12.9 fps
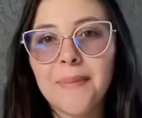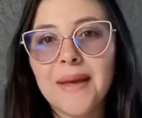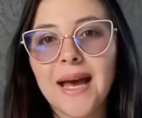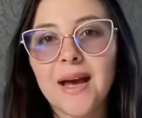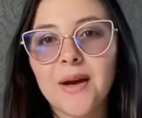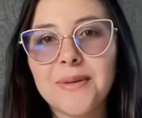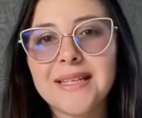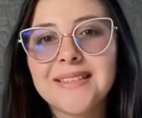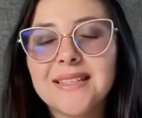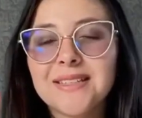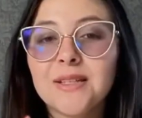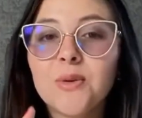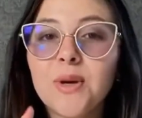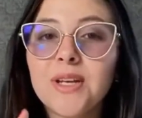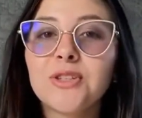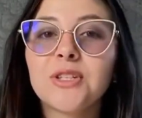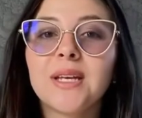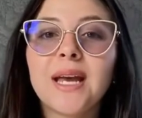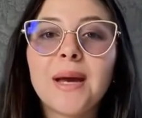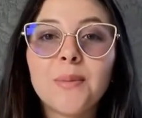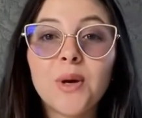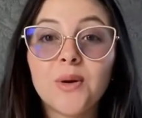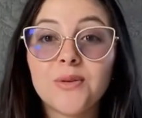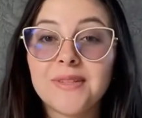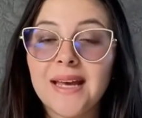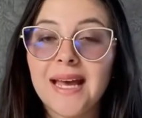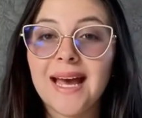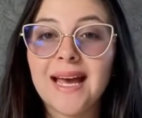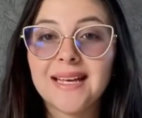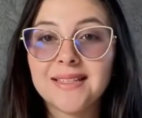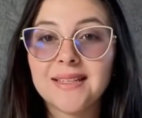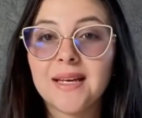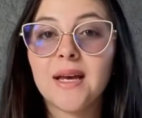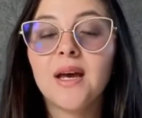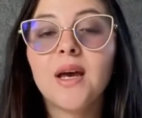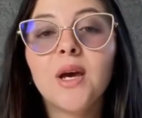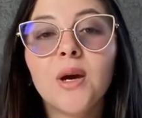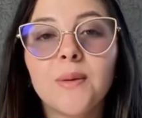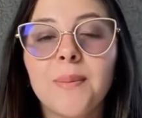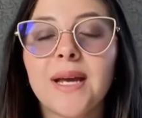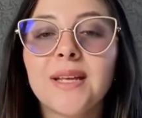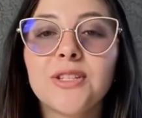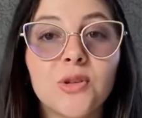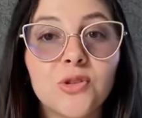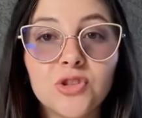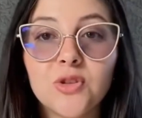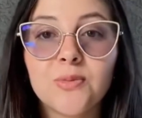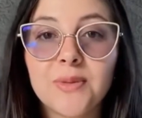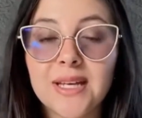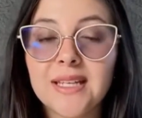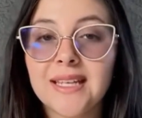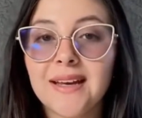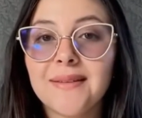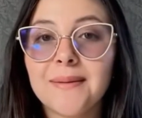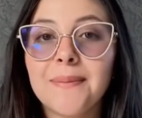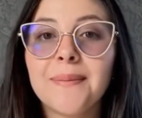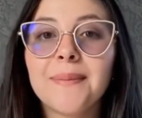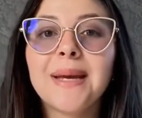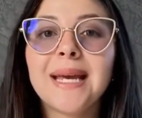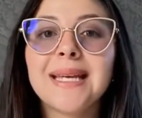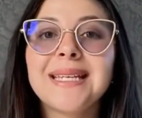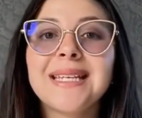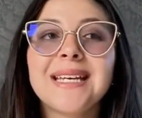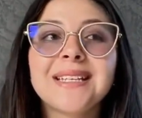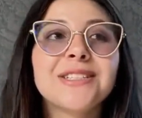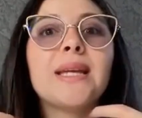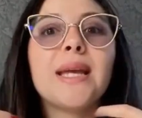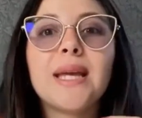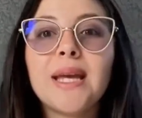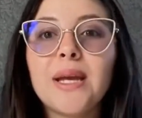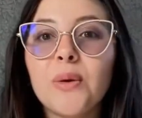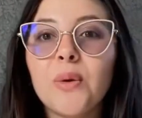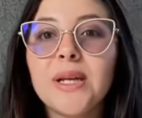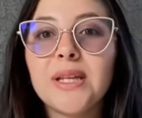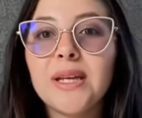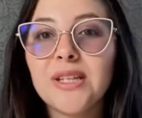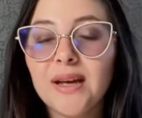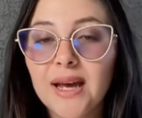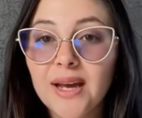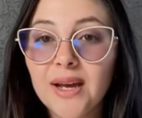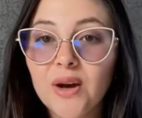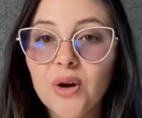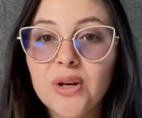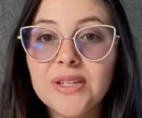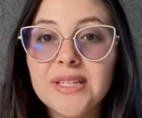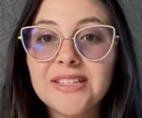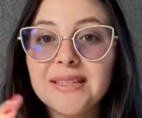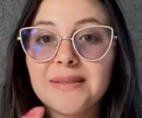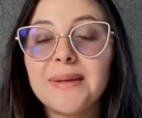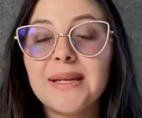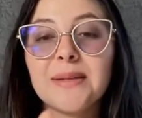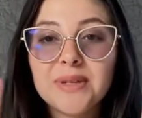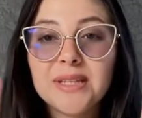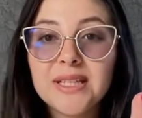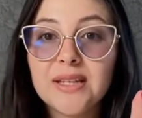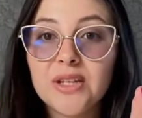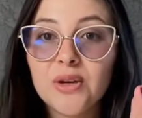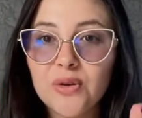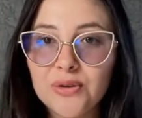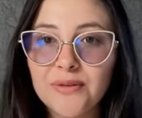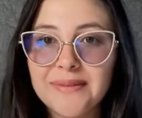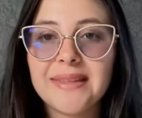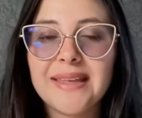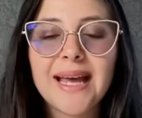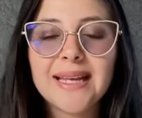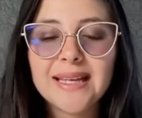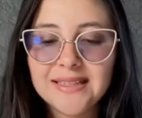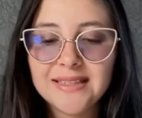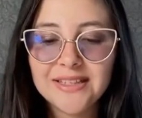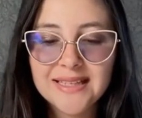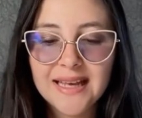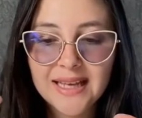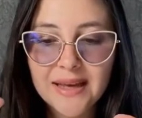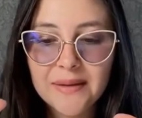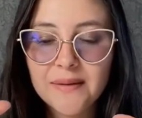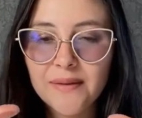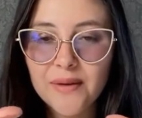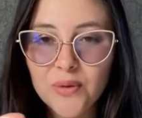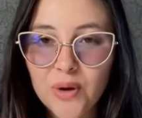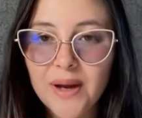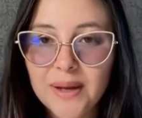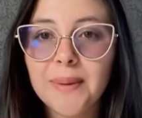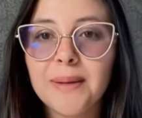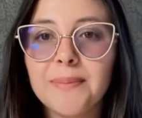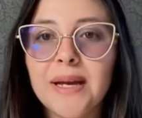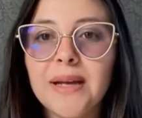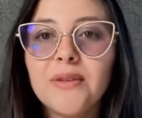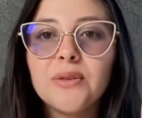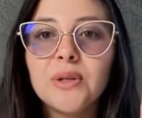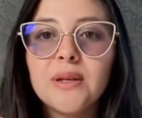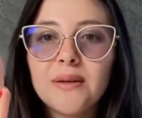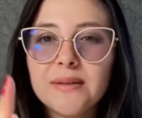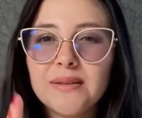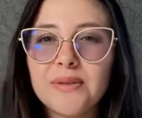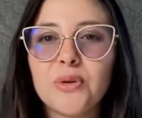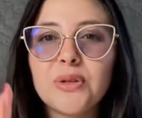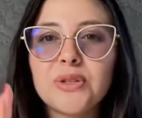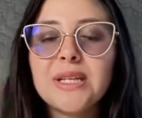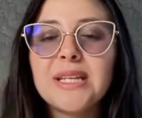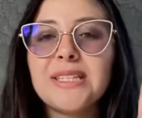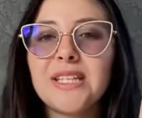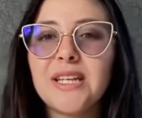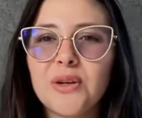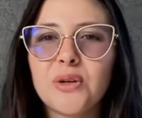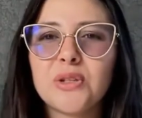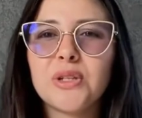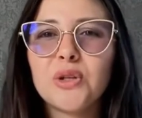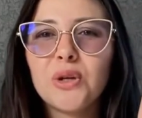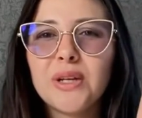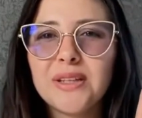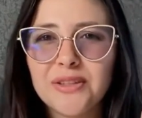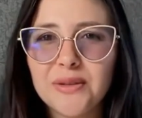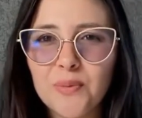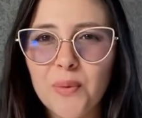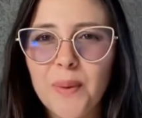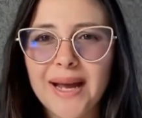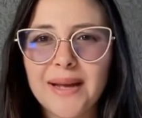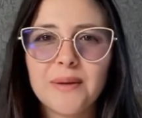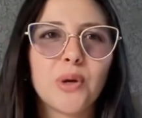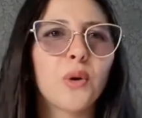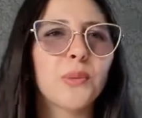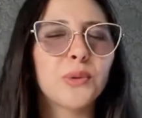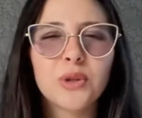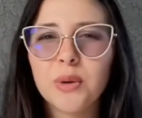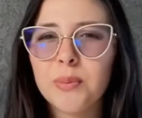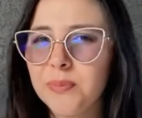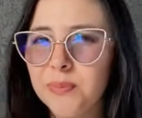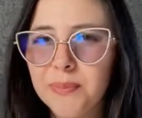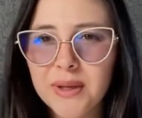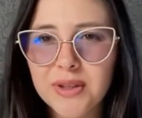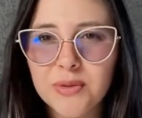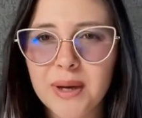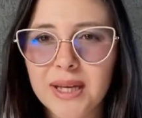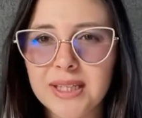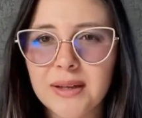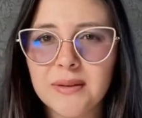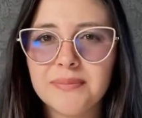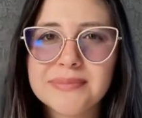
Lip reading: Now, this is a question I am often asked on my social media. And it is, what does all this investment include? That is to say, what am I paying for? $23,900? Why put so much money?